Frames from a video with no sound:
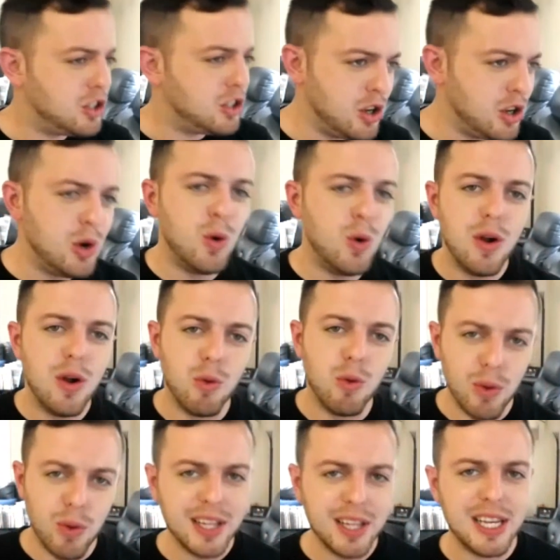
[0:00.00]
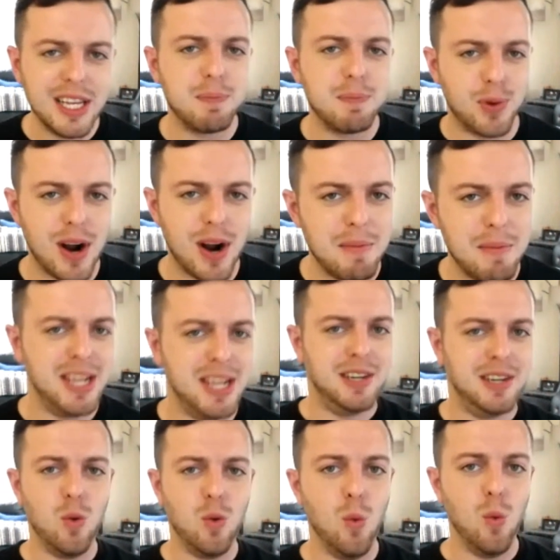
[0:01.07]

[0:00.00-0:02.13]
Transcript: 2 really prominent